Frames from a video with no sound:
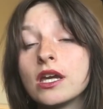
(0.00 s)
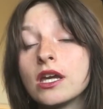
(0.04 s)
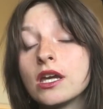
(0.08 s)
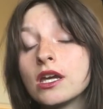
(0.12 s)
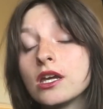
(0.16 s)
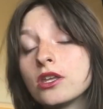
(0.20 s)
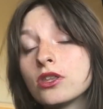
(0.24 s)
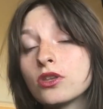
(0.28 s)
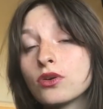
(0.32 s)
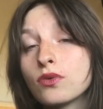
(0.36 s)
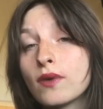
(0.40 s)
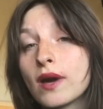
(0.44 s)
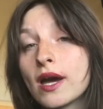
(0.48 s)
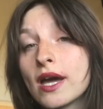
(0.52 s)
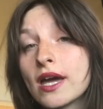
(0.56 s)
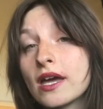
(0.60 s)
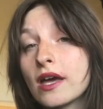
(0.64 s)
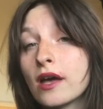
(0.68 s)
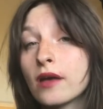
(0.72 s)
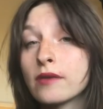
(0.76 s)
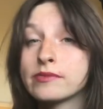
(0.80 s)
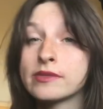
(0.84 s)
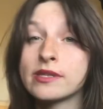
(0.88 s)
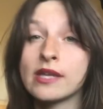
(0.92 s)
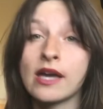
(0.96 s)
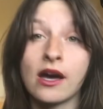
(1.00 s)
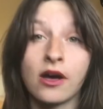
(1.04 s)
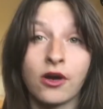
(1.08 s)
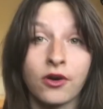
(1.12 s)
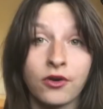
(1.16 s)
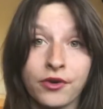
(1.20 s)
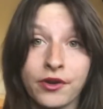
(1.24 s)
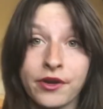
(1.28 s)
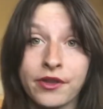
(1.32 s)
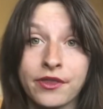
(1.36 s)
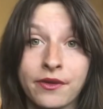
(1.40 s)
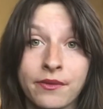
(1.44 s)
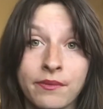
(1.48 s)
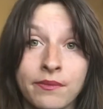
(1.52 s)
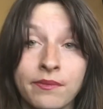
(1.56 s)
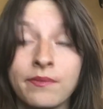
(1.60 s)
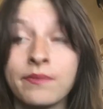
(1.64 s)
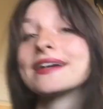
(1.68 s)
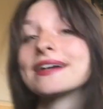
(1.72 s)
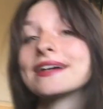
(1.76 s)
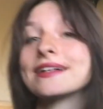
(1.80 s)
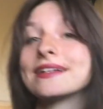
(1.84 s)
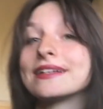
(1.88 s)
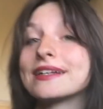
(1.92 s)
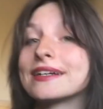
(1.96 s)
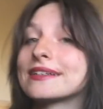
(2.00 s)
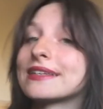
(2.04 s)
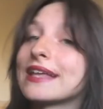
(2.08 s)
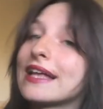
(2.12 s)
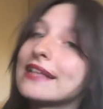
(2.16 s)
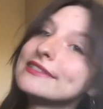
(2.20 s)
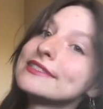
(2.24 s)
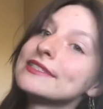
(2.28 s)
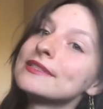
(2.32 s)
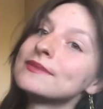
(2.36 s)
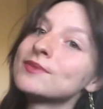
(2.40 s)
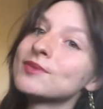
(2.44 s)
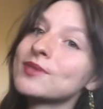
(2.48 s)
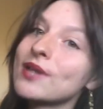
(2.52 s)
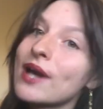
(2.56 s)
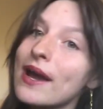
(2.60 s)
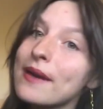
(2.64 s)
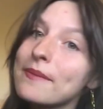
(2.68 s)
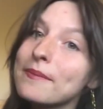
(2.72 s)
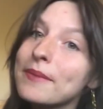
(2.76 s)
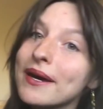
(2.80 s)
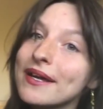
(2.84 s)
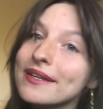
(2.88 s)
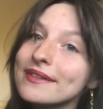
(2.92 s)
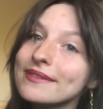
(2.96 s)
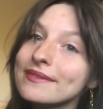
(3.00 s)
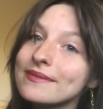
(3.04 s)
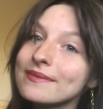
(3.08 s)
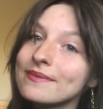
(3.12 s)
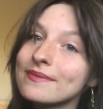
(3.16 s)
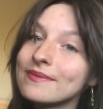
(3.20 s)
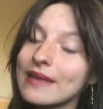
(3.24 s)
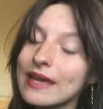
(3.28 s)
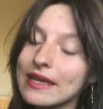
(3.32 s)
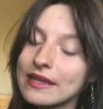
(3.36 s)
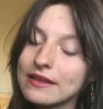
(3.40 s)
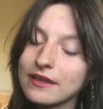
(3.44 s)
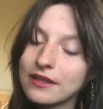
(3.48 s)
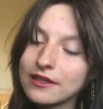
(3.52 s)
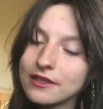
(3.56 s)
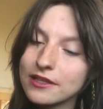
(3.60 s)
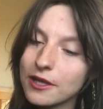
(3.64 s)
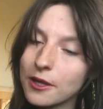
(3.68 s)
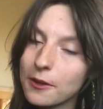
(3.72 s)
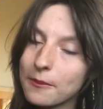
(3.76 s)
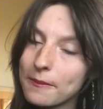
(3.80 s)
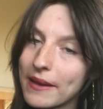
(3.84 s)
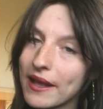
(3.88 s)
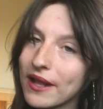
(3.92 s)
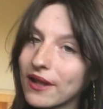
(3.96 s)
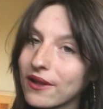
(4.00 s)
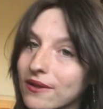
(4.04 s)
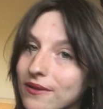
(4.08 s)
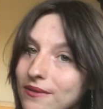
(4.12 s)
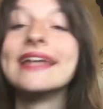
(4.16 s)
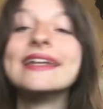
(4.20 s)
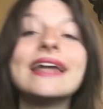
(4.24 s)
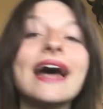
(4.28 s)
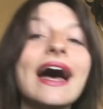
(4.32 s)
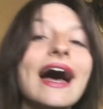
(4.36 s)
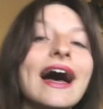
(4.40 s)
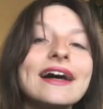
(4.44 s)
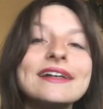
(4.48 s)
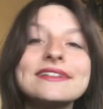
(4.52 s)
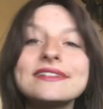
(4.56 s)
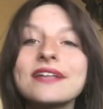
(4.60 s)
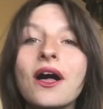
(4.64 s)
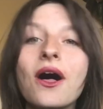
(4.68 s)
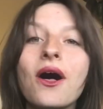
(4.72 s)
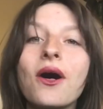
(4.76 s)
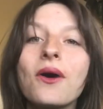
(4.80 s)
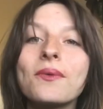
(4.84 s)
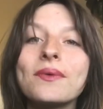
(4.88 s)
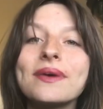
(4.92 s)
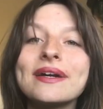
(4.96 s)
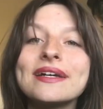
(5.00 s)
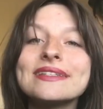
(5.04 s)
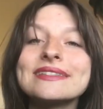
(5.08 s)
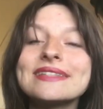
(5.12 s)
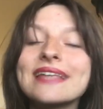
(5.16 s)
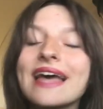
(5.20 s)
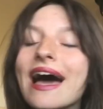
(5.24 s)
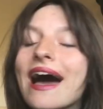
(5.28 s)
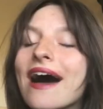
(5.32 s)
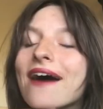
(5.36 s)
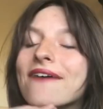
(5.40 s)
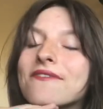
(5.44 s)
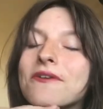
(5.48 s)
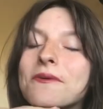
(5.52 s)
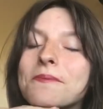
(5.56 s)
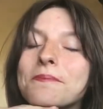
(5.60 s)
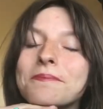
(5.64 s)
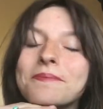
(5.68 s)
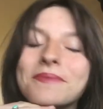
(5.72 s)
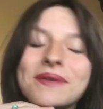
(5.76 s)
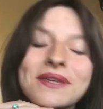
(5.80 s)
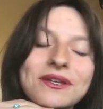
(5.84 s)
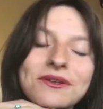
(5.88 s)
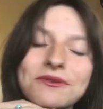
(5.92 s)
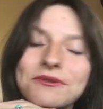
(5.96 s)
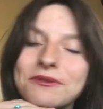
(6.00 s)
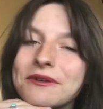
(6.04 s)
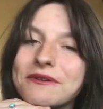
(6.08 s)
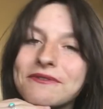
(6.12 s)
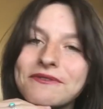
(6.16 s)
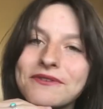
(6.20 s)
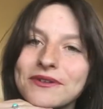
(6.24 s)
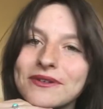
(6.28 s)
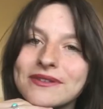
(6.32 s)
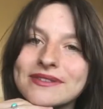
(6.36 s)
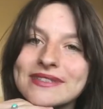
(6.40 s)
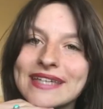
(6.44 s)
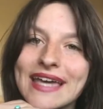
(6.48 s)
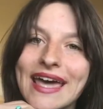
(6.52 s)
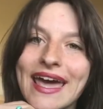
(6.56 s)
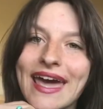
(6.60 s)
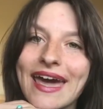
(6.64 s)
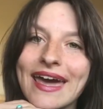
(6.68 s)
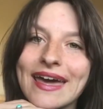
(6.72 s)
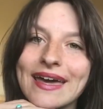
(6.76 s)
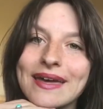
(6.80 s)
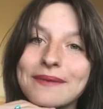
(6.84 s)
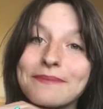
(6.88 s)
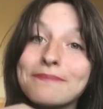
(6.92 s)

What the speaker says: Either way, it helps the algorithm. And click that subscribe button and the little bell. And as always, have a beautiful day.